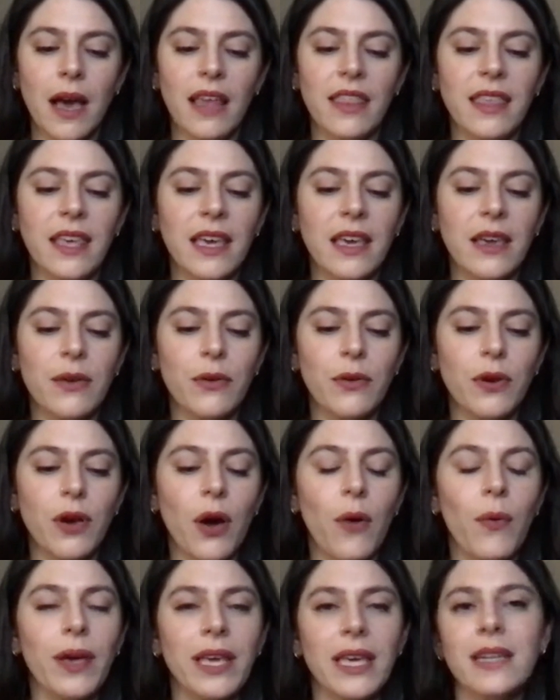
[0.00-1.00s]
think
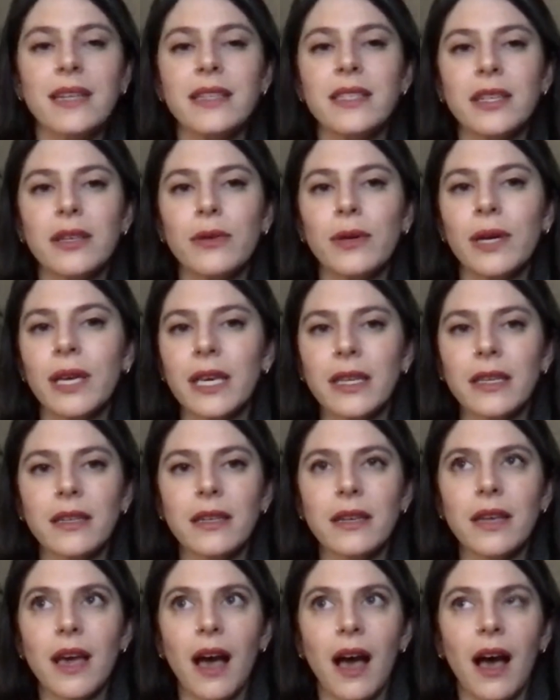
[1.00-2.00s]
going into it,
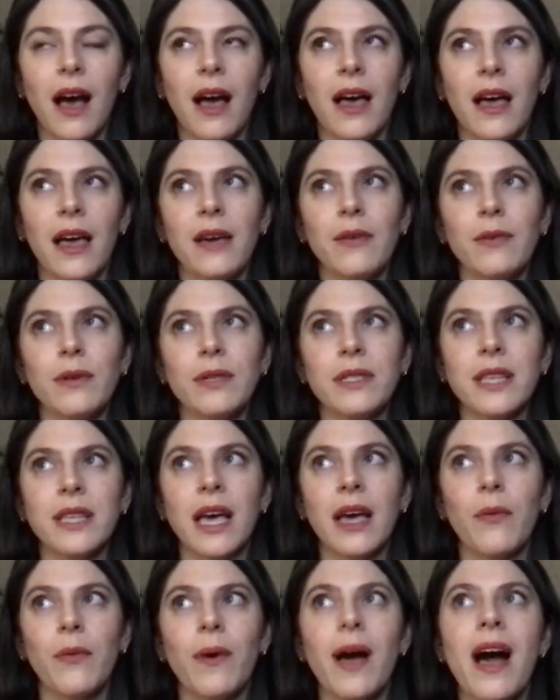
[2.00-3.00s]
I was
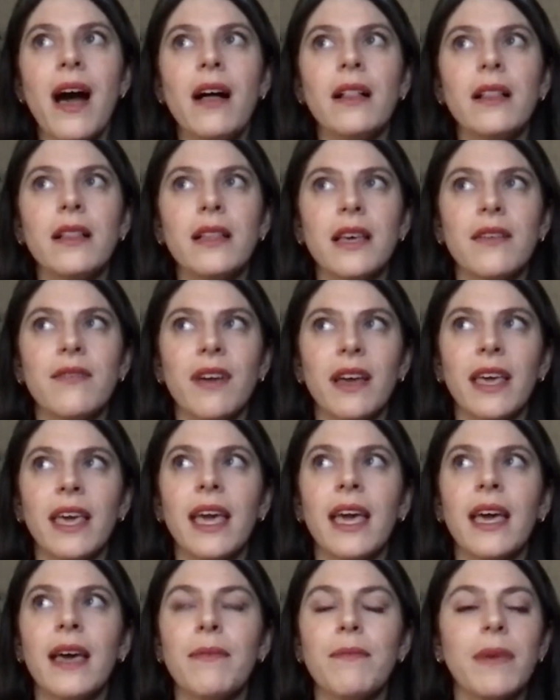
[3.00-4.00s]
like, well, if I
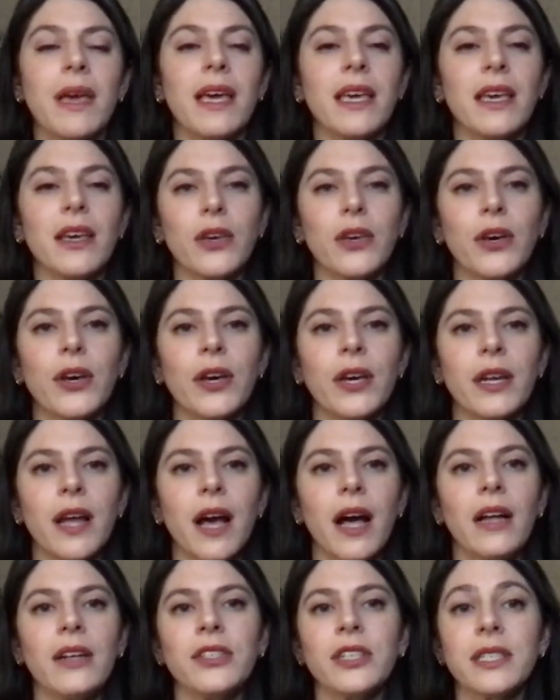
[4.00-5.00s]
can't make it good,
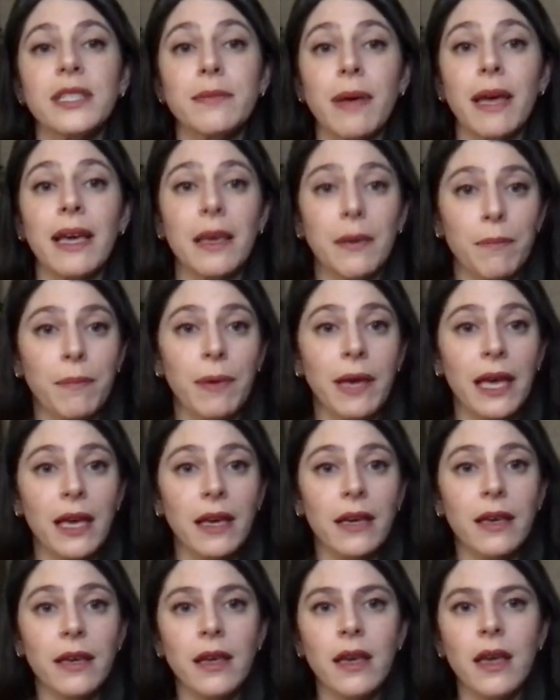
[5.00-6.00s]
I'll just make it
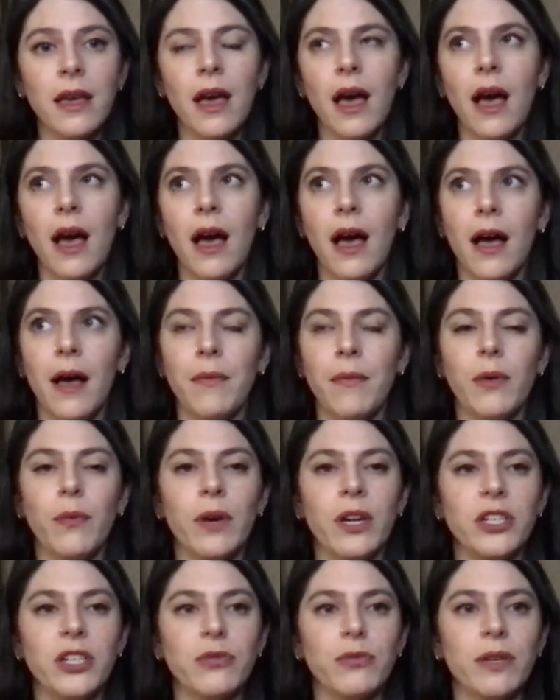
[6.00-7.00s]
big,
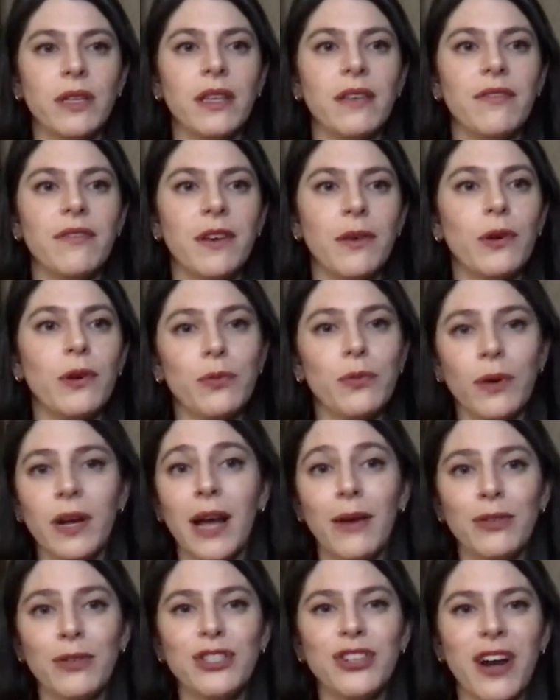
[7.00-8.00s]
which really fit with what
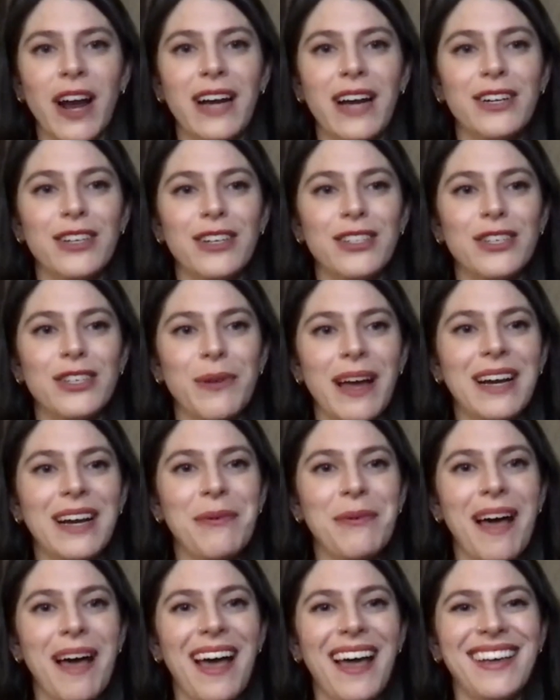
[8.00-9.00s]
I was trying to do
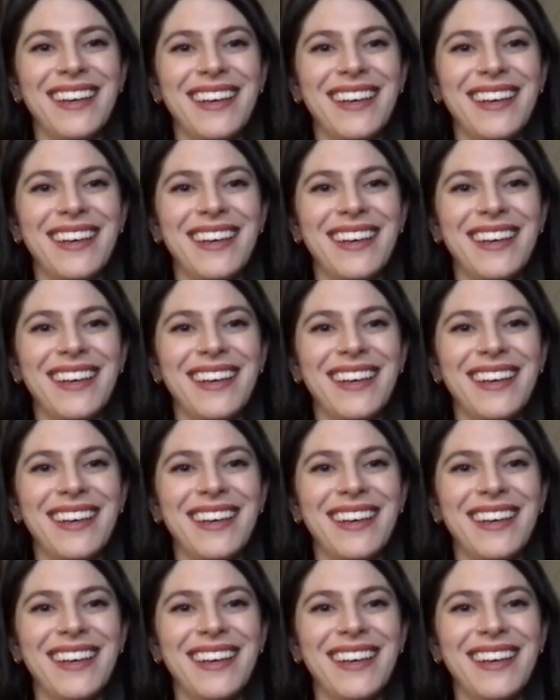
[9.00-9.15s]
anyway.